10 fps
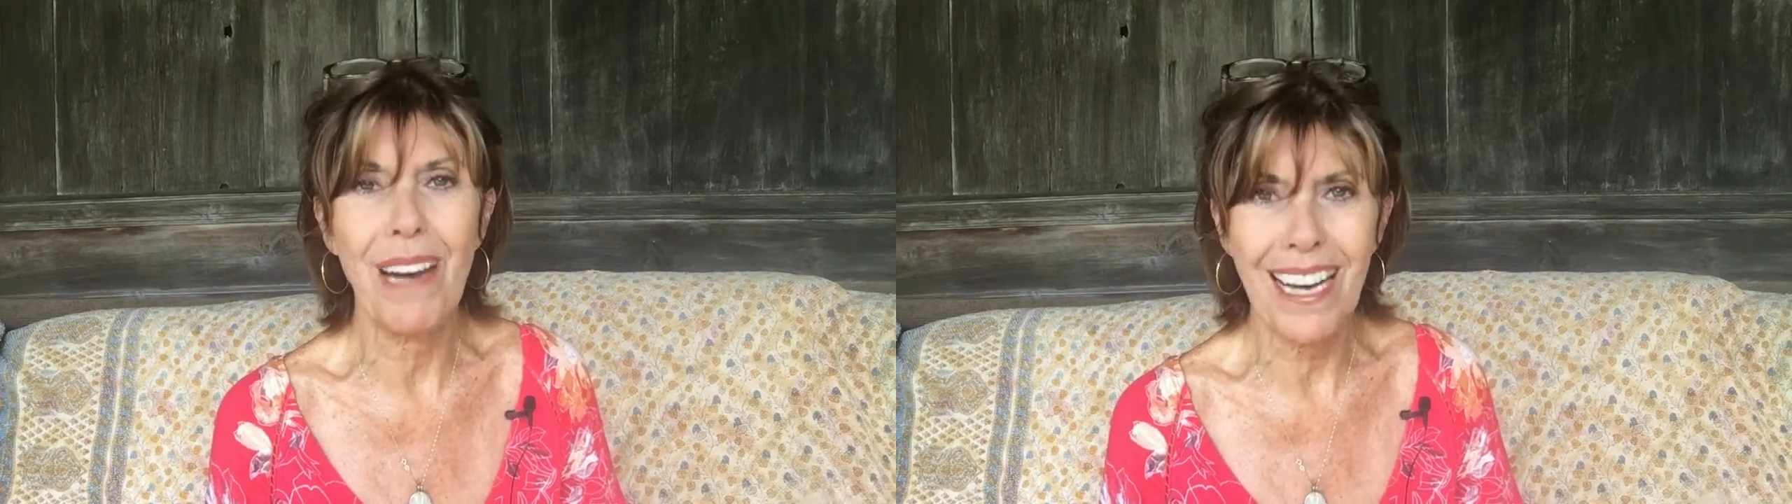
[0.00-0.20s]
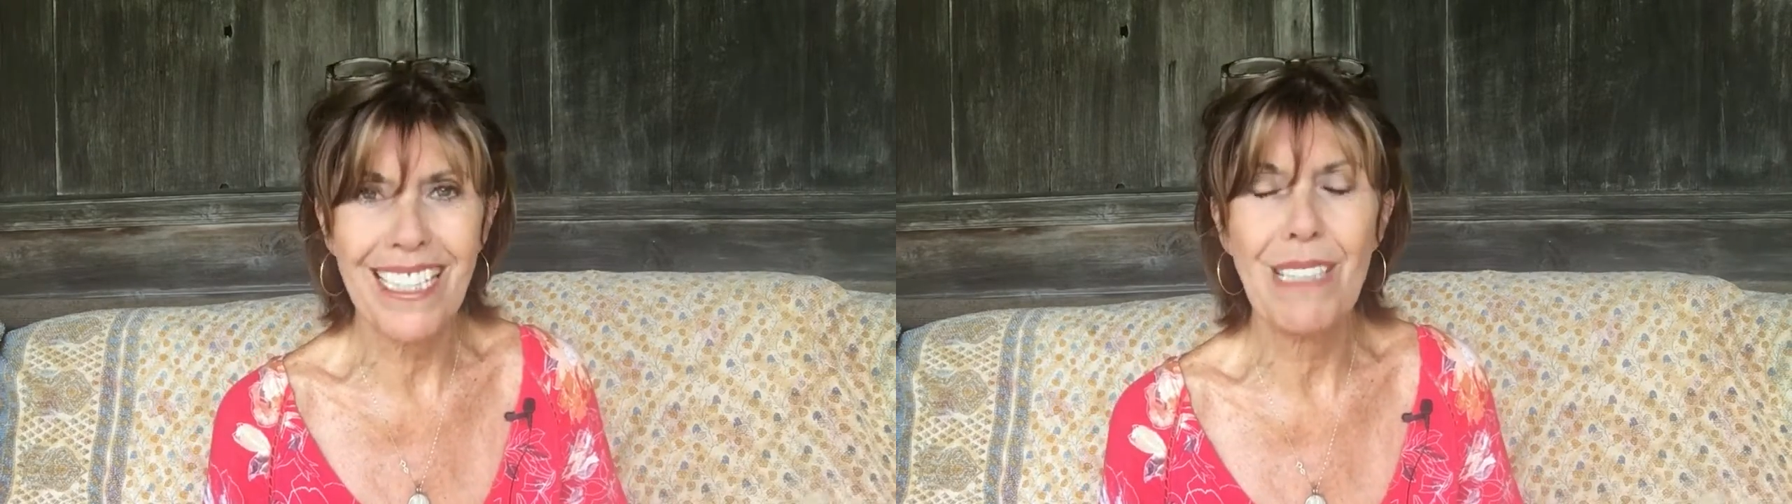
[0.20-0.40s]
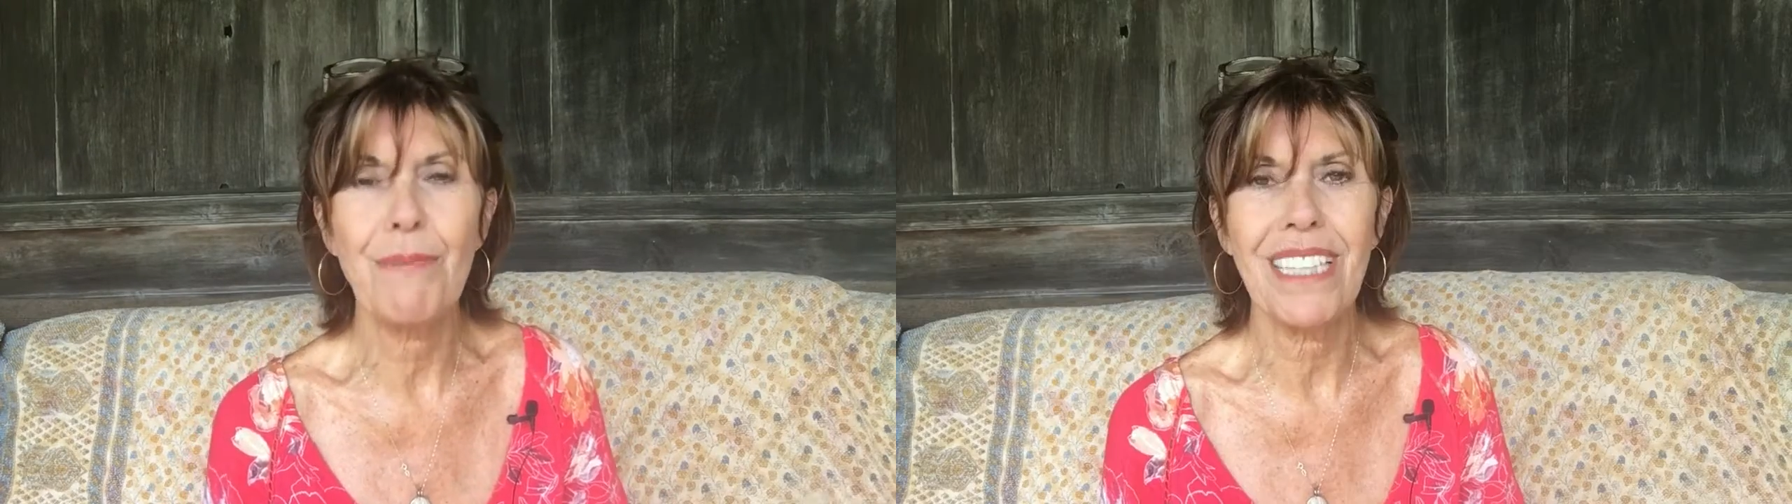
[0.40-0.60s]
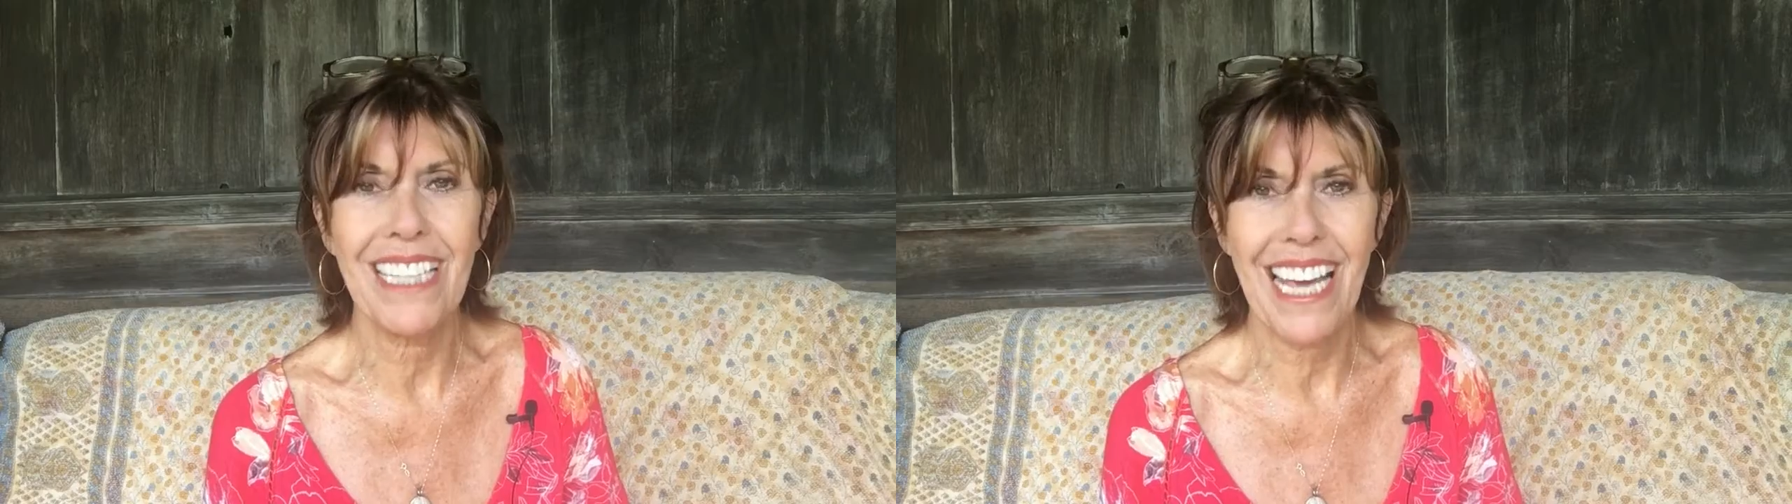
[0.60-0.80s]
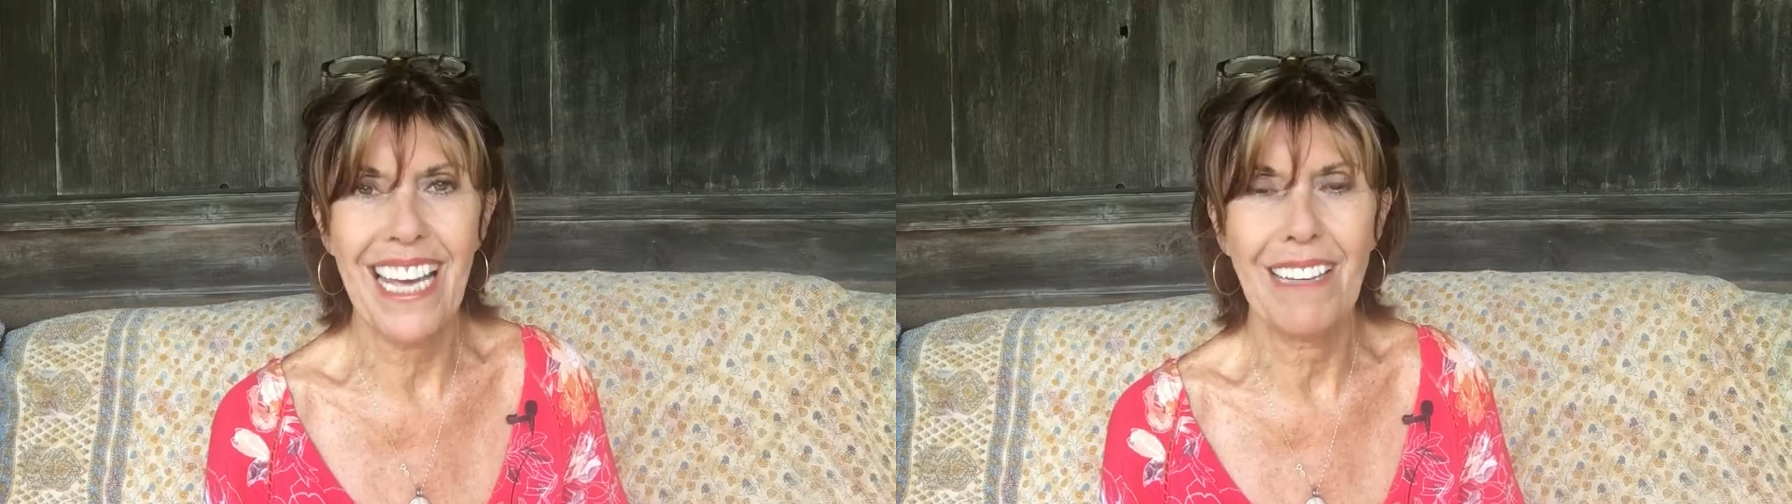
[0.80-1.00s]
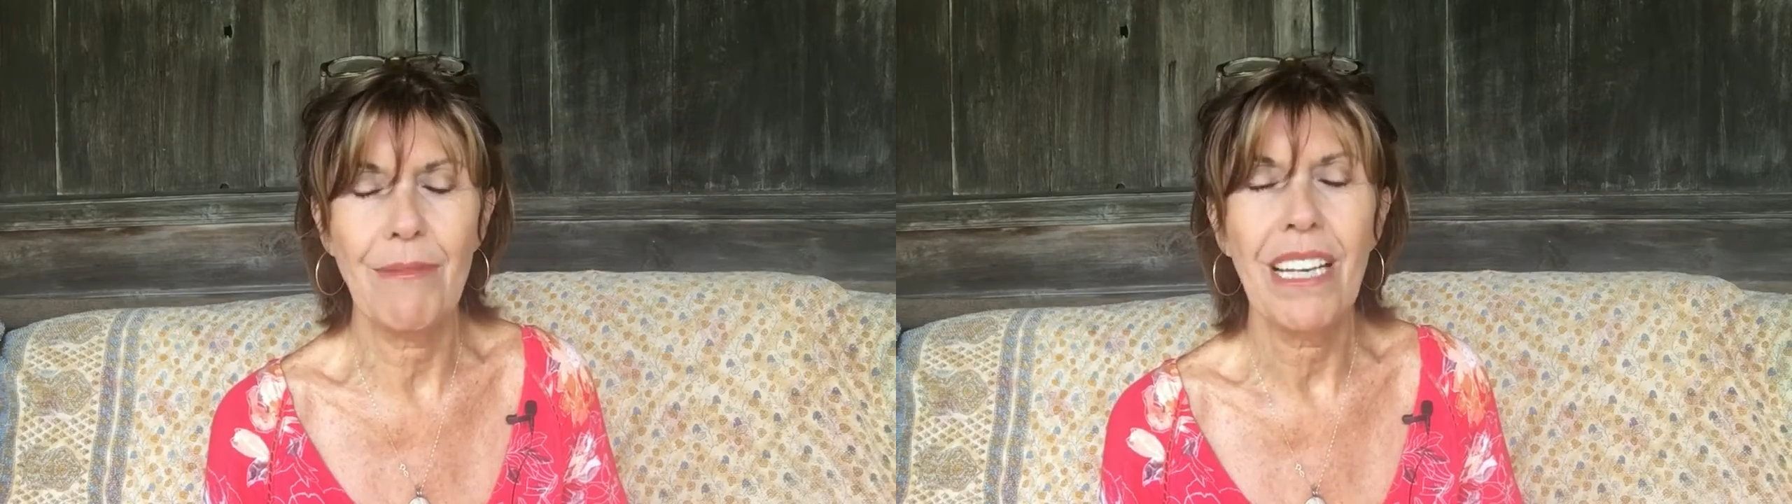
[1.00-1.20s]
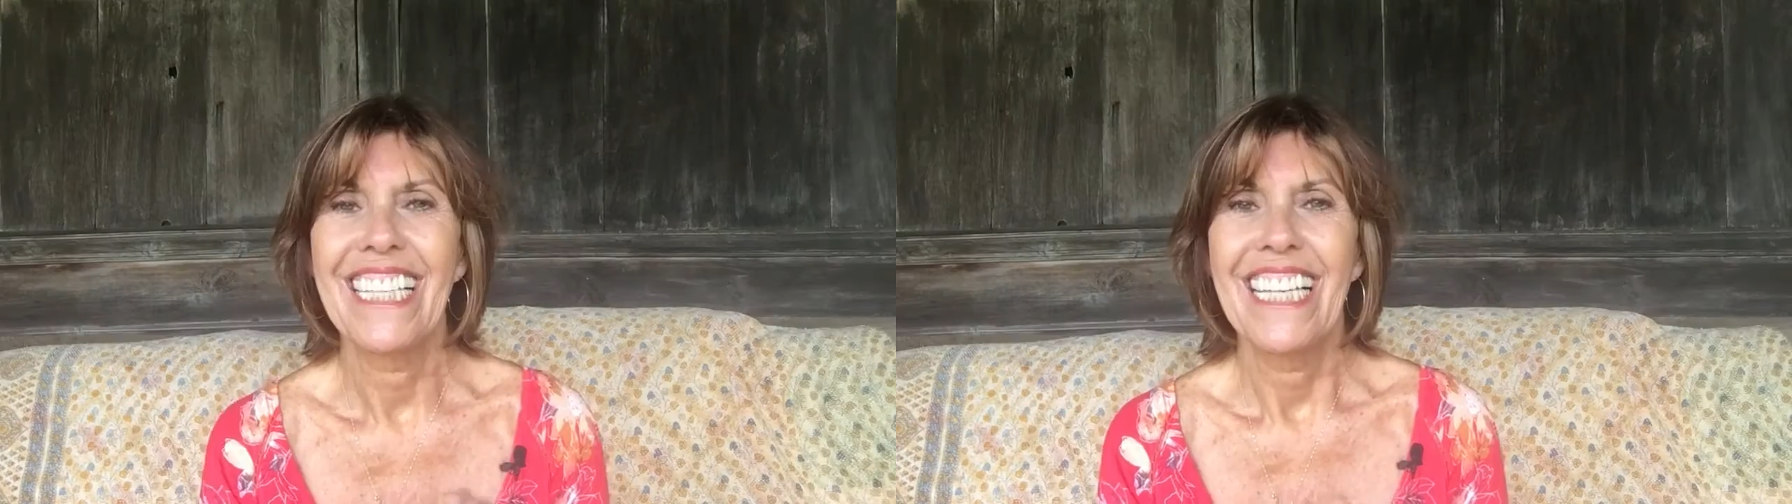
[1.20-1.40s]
possibly can.